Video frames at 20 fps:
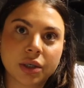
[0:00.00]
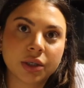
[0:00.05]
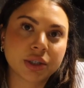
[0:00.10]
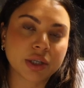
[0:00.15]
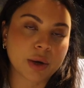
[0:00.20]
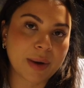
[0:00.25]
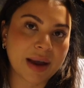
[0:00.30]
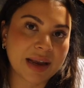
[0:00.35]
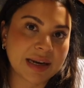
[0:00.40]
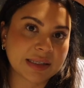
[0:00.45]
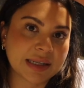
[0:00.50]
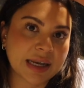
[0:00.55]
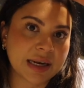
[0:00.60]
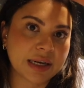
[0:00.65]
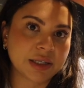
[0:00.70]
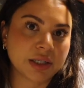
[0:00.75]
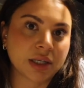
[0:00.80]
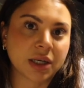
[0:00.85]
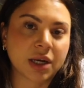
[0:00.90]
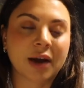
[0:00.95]
so I
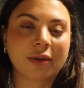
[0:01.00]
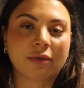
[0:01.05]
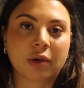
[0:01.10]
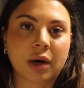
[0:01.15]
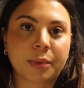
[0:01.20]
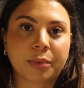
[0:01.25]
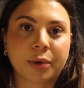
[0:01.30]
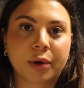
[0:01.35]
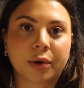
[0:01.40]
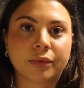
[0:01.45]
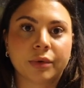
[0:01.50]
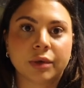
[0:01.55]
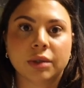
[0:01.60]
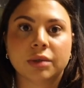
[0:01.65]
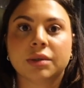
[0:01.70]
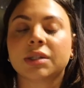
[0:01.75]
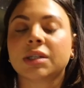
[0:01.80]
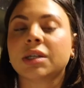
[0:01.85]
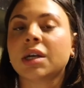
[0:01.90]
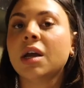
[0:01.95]
decided to cover up her
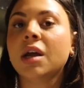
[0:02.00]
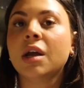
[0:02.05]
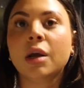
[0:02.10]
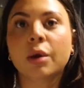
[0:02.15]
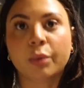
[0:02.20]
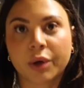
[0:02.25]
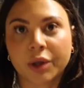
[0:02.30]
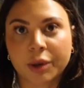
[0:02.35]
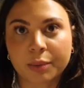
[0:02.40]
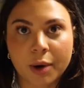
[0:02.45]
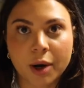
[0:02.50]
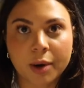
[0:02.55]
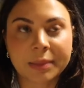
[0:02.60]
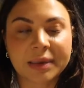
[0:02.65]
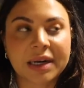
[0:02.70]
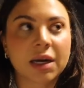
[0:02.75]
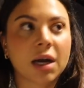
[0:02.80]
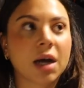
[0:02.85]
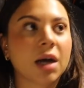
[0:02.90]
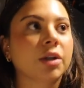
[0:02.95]
roots with
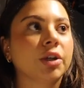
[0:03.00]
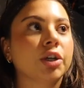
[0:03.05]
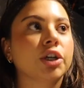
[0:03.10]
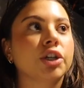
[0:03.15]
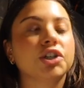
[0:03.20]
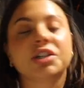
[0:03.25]
permanent color.